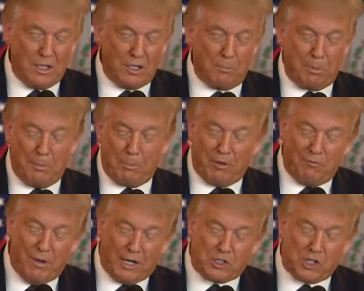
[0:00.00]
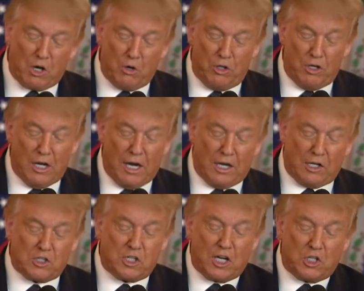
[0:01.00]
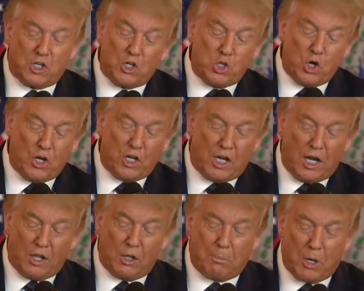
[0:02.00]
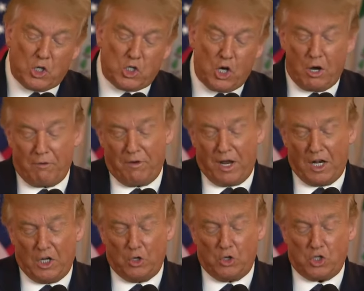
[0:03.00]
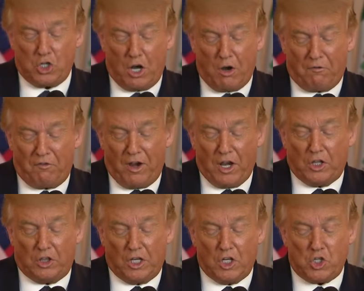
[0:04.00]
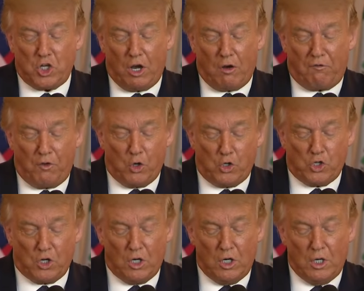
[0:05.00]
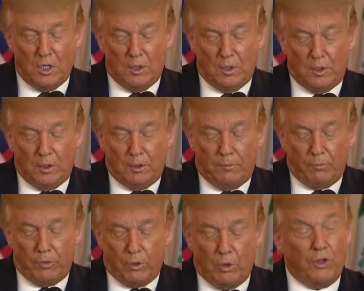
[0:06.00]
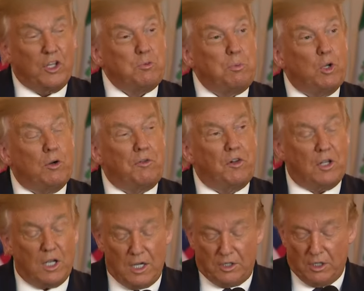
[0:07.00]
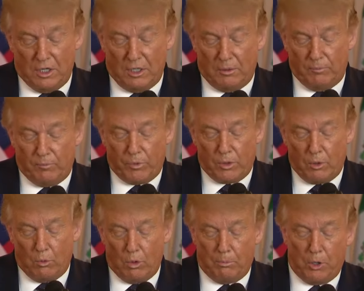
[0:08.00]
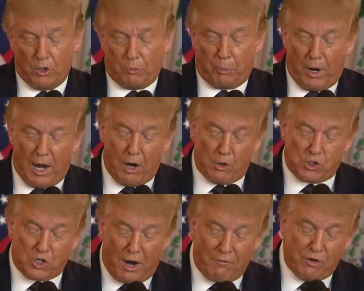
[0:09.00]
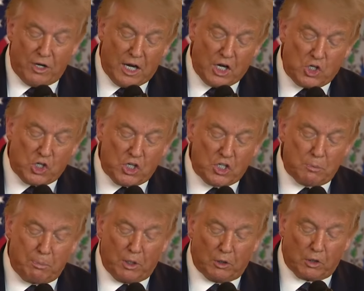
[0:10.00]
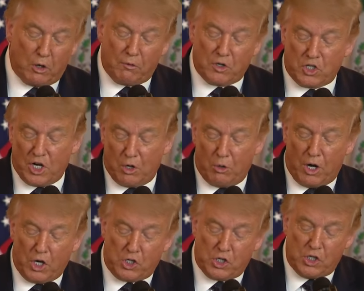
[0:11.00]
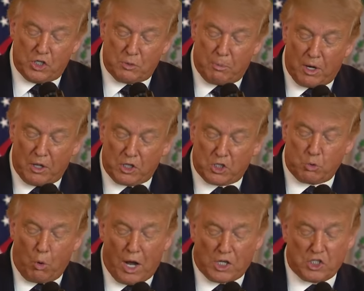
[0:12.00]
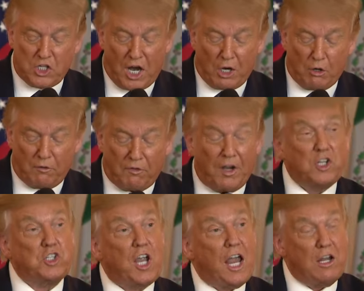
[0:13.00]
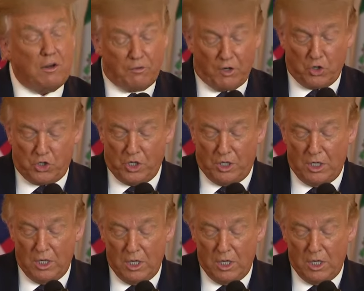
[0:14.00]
The people of Mexico and the United States are joined together by shared values, shared faith, and shared future on this beautiful continent. We're both proud, sovereign nations built over generations by the sweat, sacrifice, and devotion